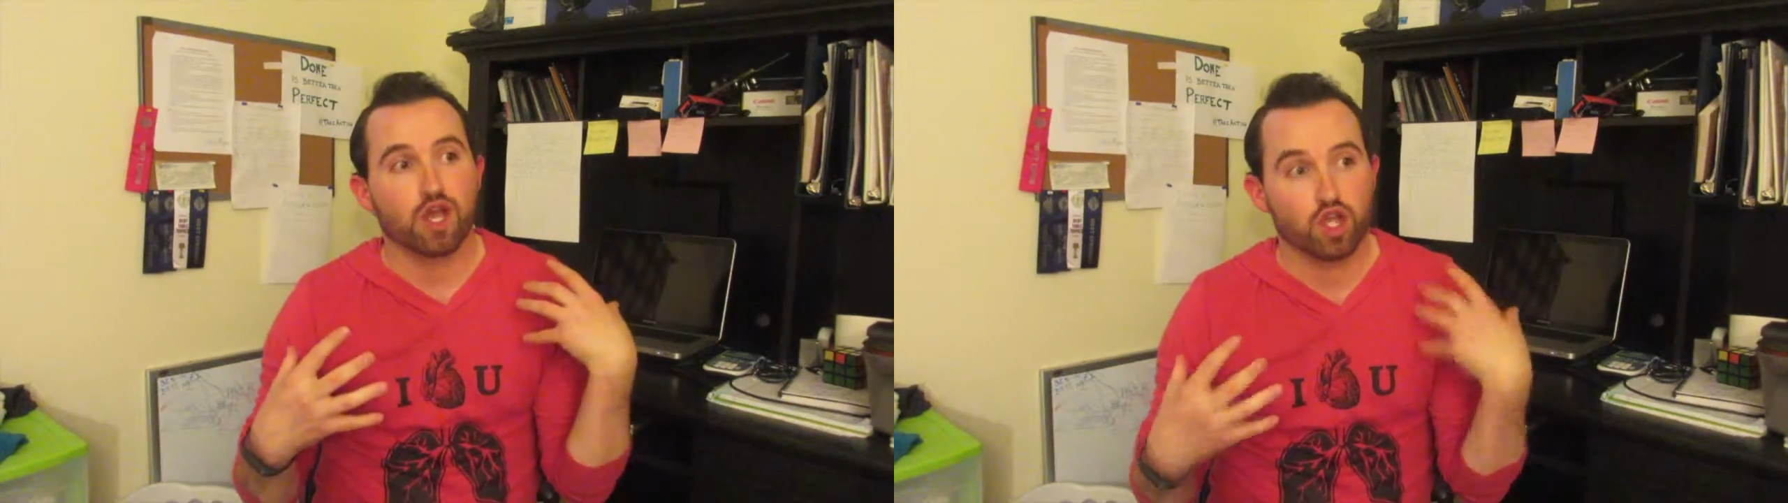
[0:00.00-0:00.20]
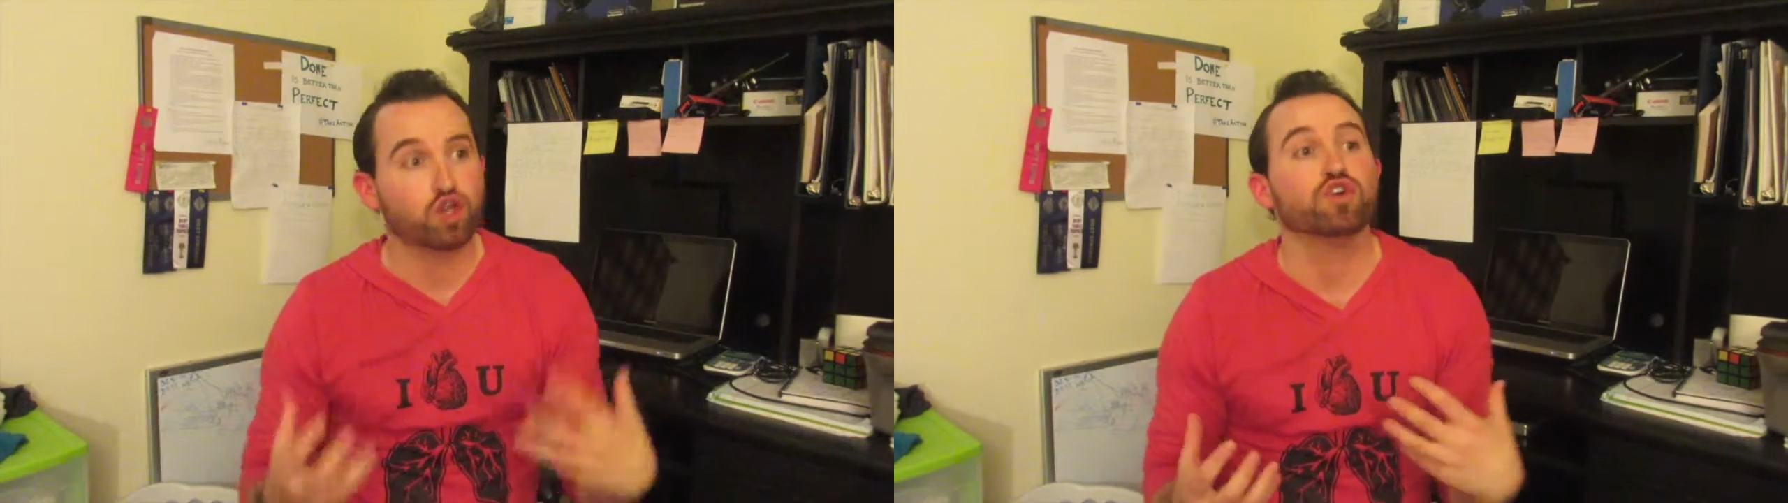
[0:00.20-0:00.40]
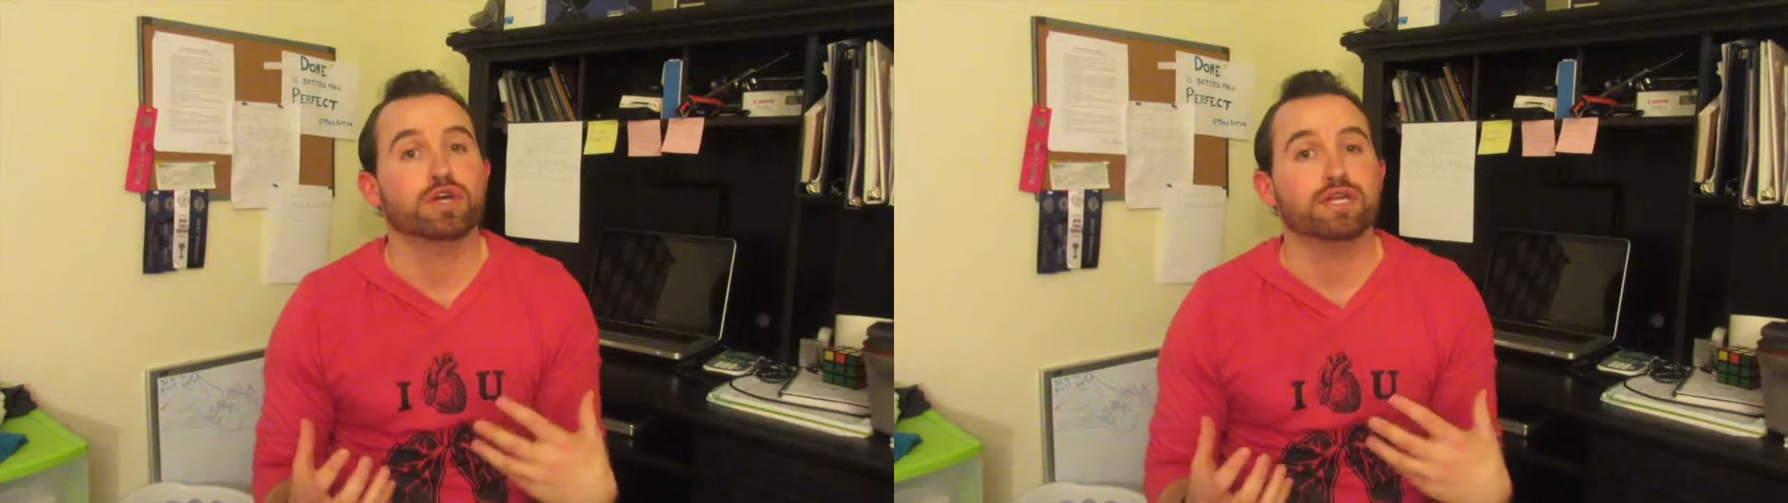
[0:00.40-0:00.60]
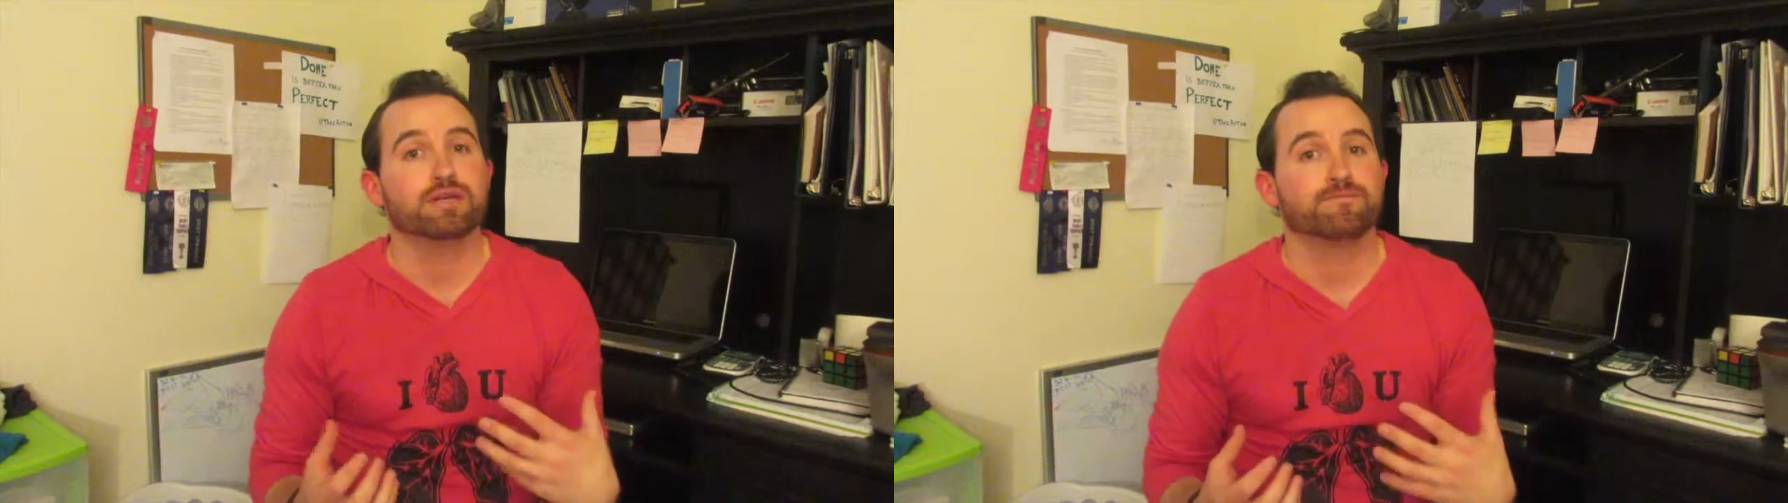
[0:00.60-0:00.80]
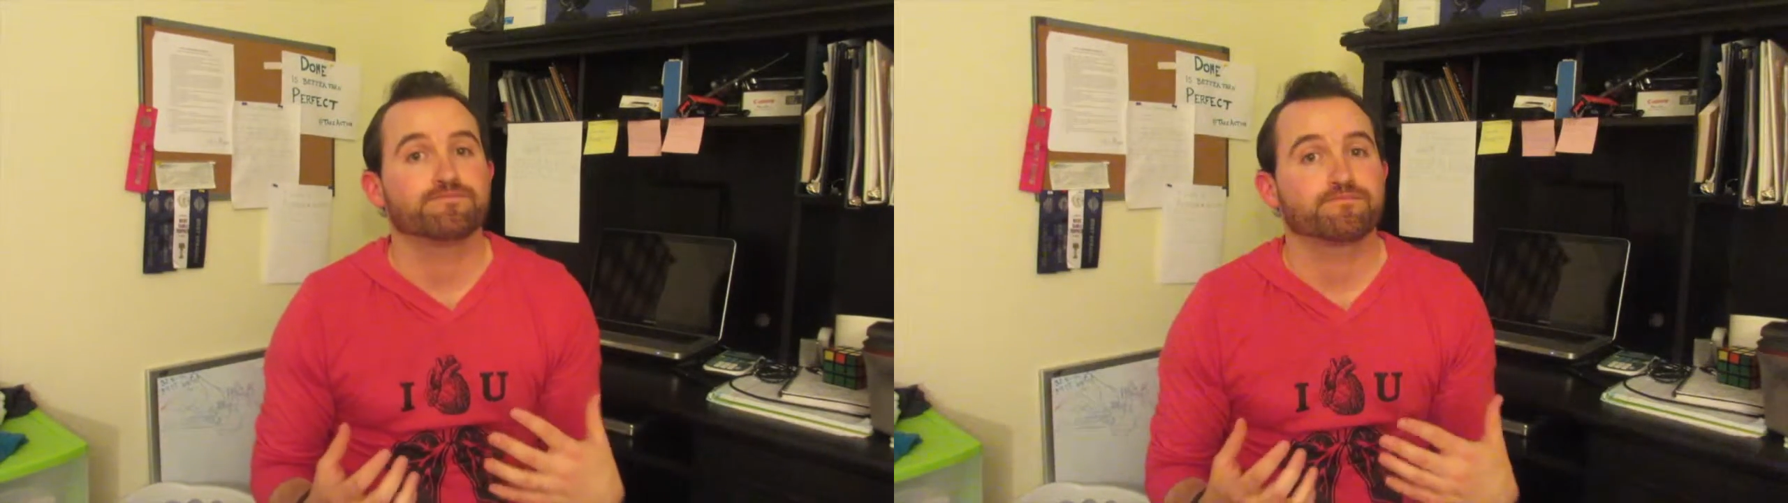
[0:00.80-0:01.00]
good
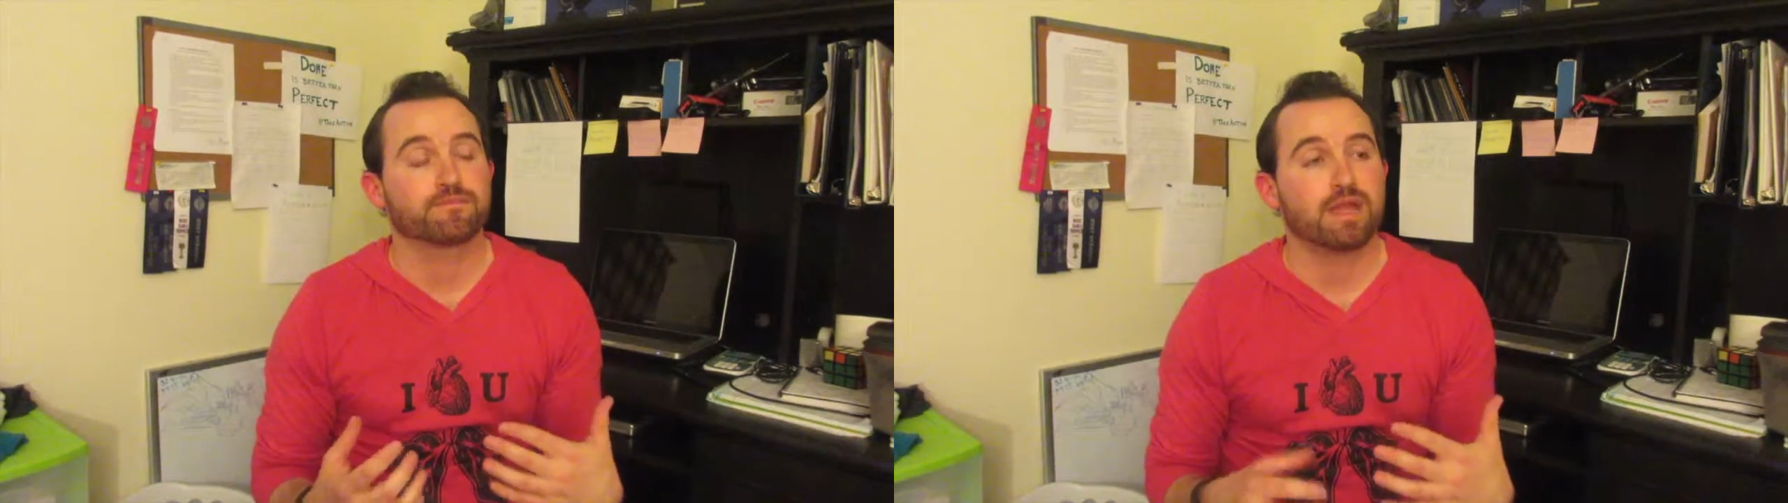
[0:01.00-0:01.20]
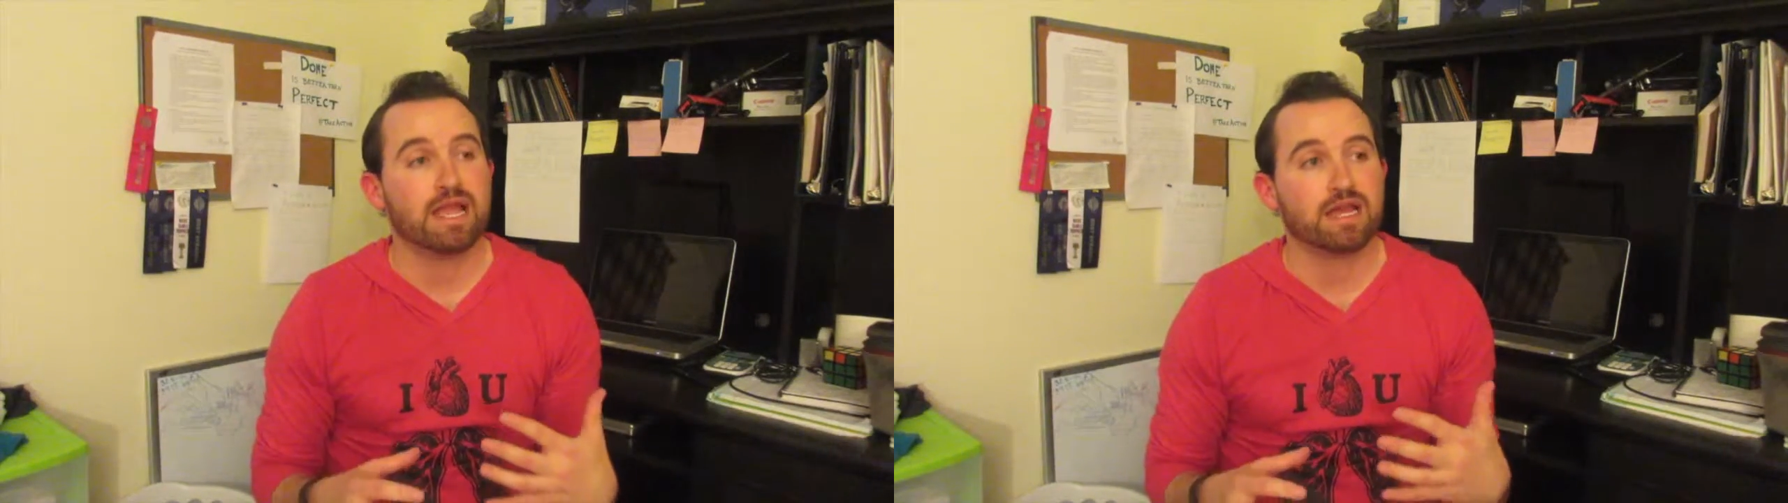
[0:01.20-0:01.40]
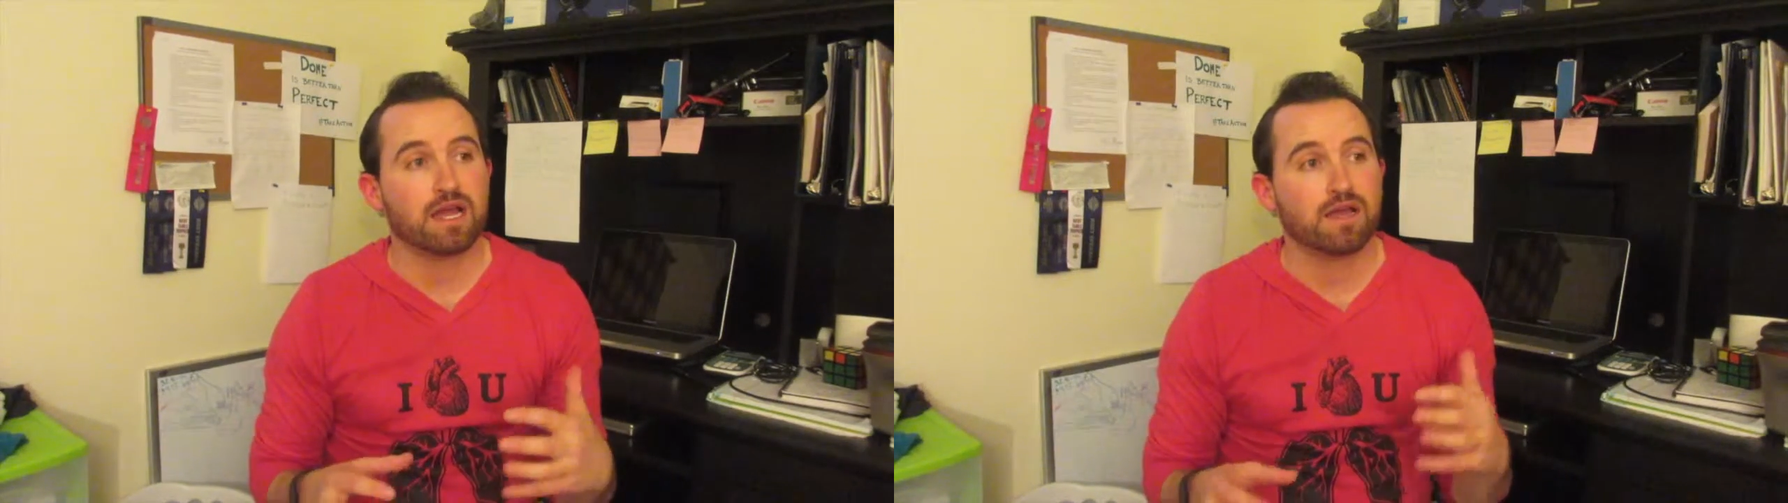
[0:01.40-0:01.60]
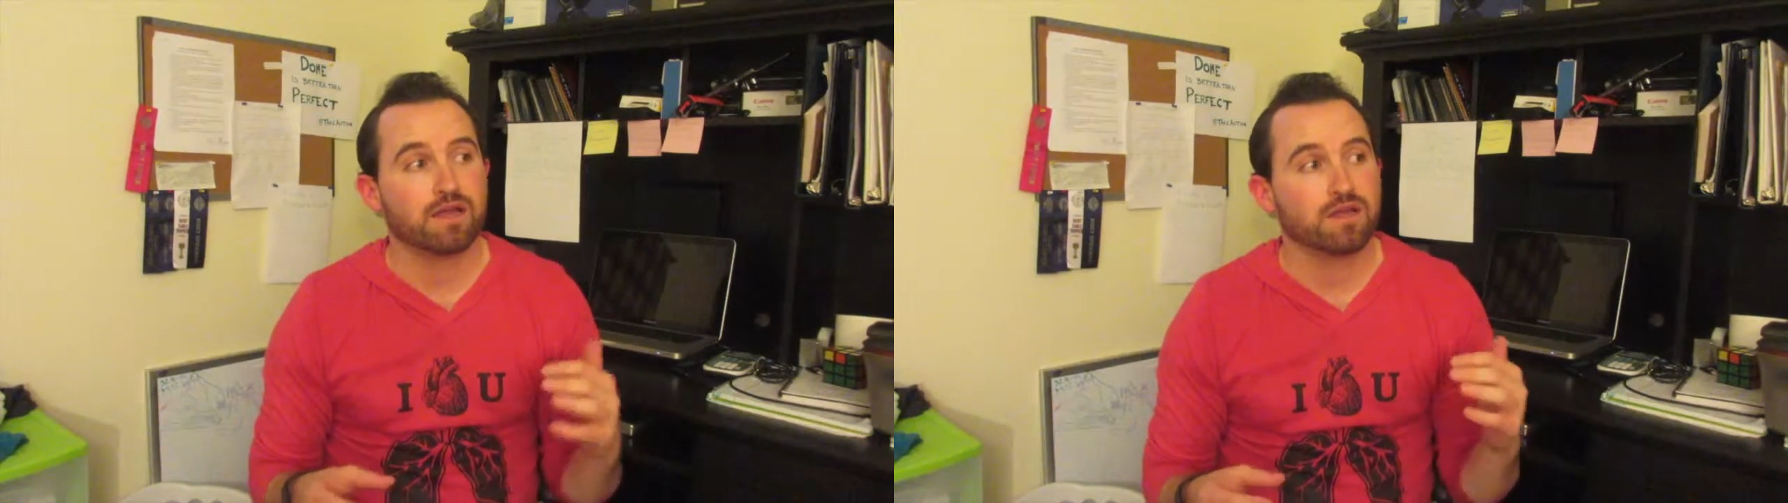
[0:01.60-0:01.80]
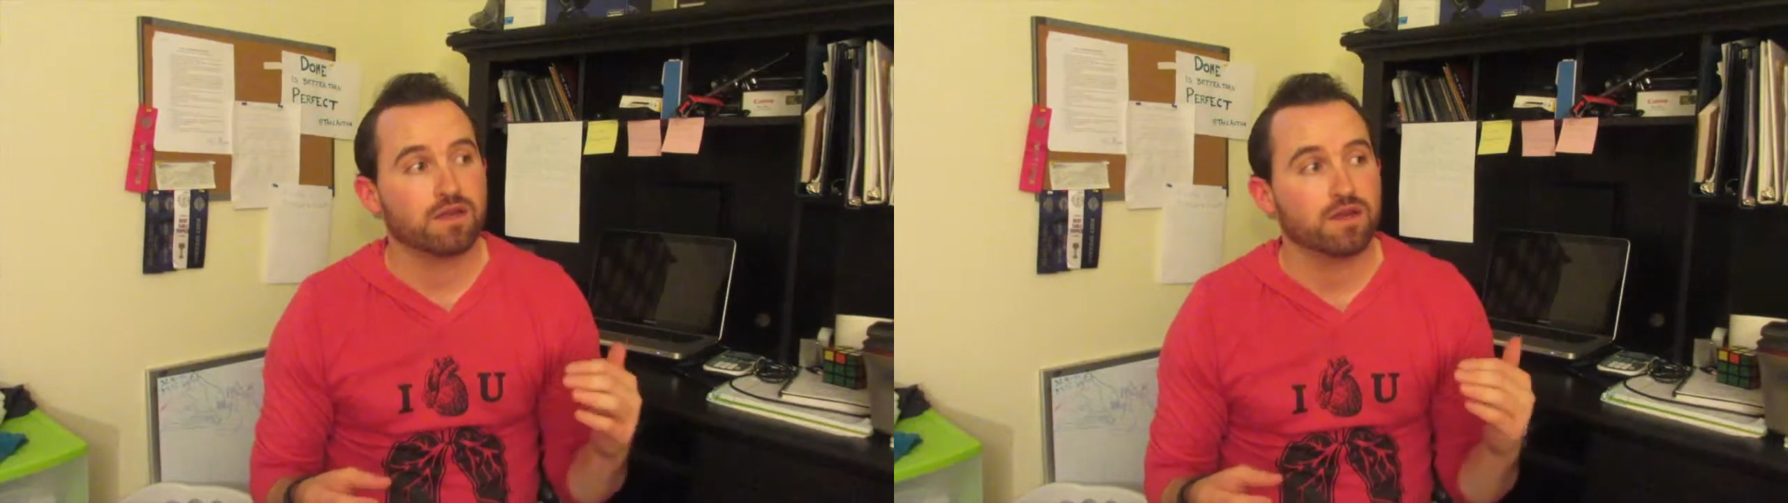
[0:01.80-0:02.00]
and I